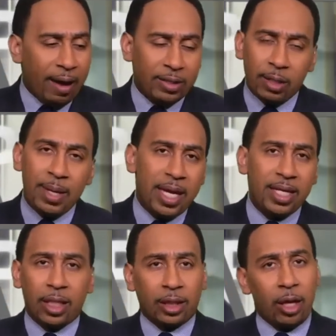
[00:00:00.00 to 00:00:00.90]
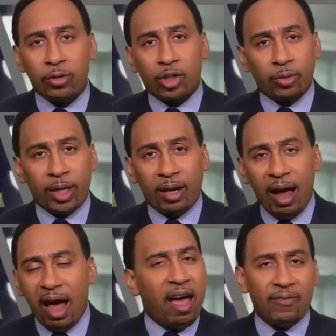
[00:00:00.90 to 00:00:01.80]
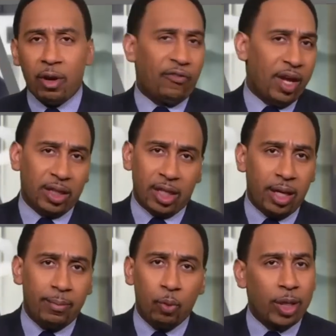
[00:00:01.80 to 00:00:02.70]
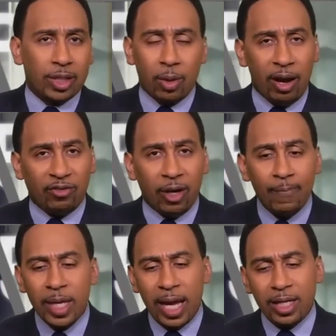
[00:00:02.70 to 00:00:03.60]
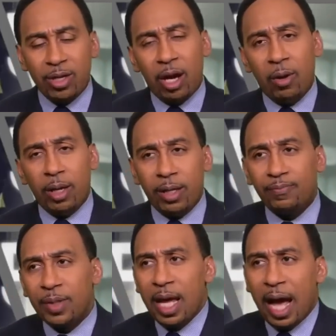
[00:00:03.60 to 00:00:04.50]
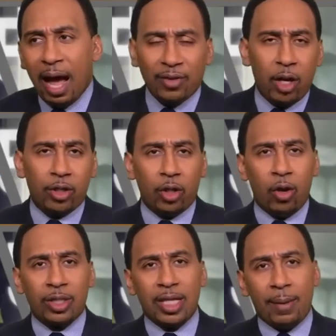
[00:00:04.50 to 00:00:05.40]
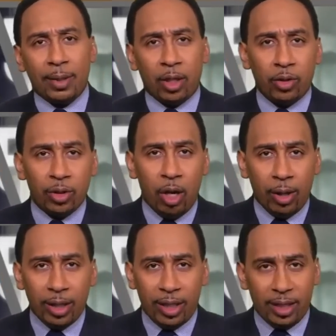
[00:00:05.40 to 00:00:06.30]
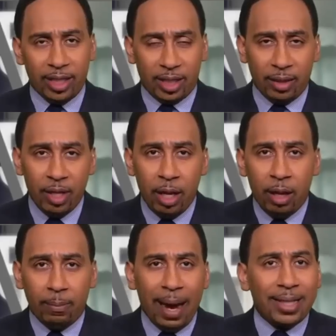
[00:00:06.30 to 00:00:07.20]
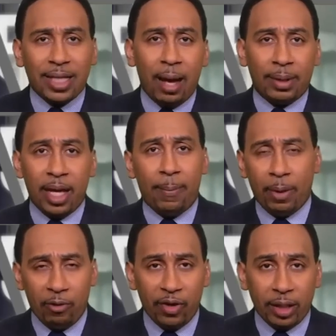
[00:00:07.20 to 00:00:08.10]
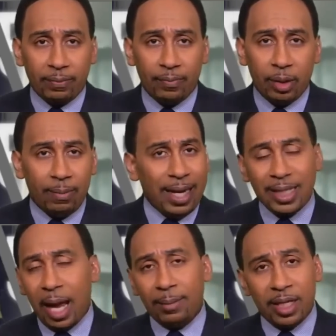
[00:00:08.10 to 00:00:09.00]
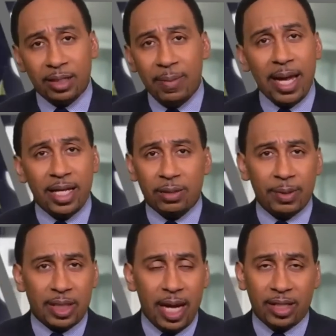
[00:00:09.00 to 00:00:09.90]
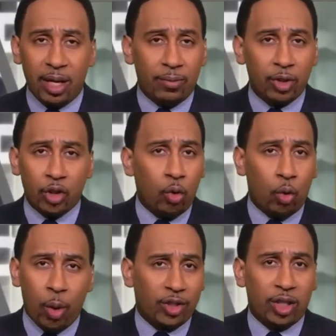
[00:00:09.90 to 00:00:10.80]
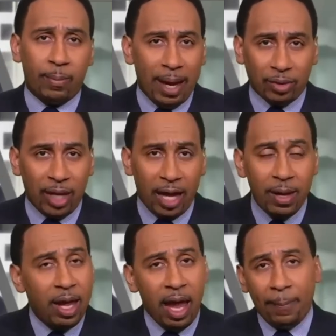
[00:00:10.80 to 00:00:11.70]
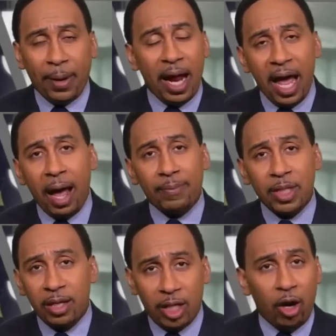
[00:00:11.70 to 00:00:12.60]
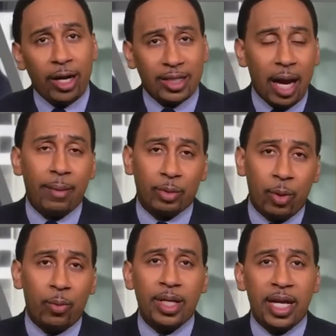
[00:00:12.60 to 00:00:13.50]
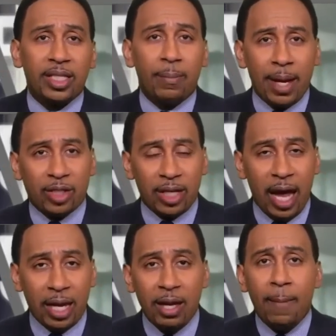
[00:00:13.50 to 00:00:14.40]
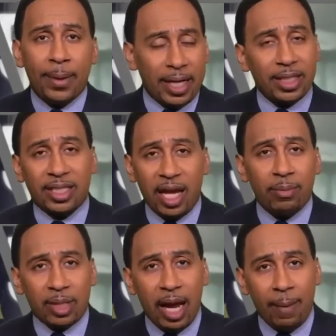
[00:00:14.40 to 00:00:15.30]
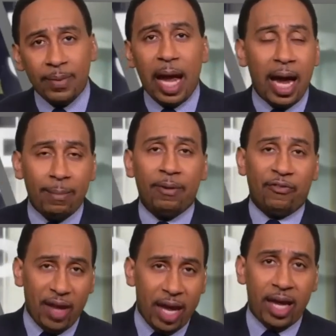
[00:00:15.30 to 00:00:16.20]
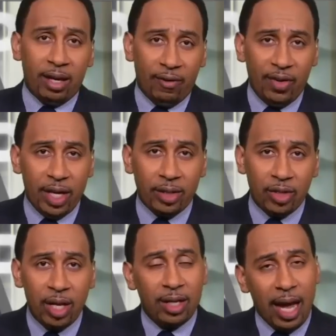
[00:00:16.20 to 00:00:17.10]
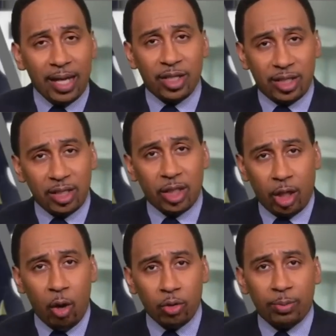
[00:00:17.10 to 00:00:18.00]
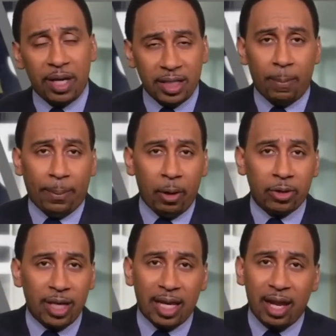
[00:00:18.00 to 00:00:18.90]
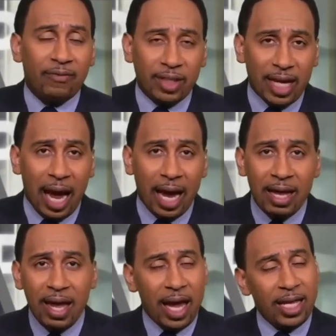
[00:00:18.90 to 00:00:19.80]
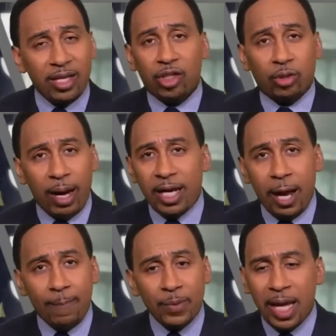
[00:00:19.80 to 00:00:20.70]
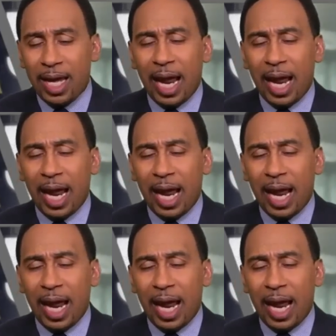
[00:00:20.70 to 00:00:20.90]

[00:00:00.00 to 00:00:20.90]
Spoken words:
to me, he's a third stringer. I have no faith in him whatsoever. And, I've learned a long time ago, listen, Mike Tomlin ain't perfect. Mike Tomlin has made his mistakes. There is no question about that. And perhaps there are times when we need to mention that. But at the same time, I am a fan of his. Not just as a coach, but as a person. I love the guy. And he's straight up. And